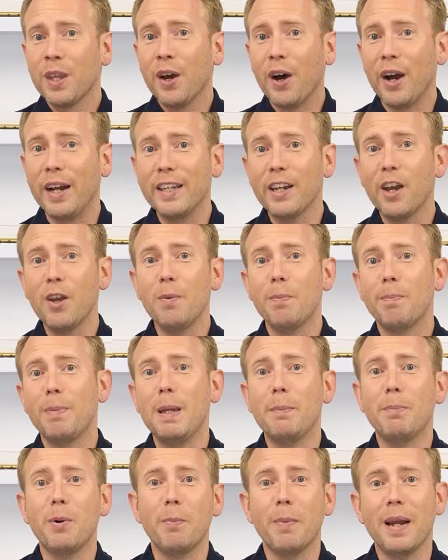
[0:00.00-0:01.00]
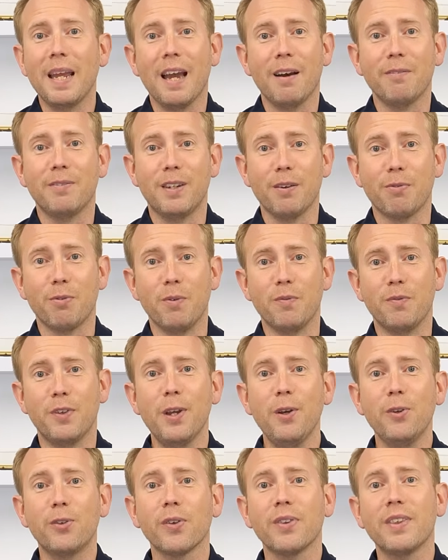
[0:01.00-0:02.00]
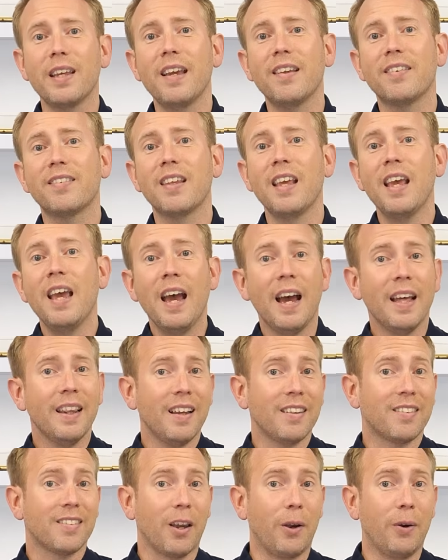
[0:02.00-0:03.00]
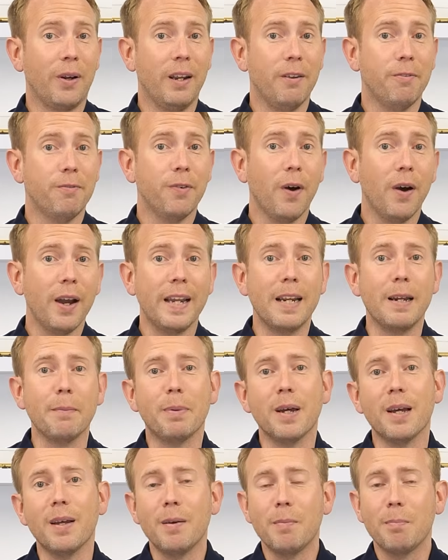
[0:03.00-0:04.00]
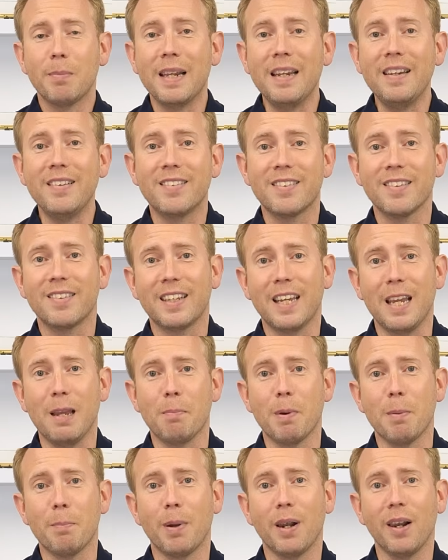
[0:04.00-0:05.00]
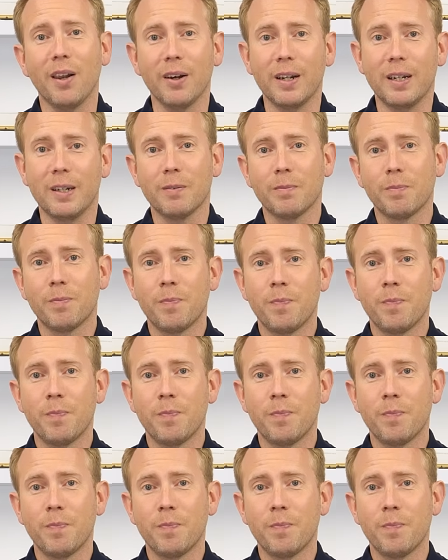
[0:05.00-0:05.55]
I know people may have different views on this, and that's totally fine, but please just keep it polite.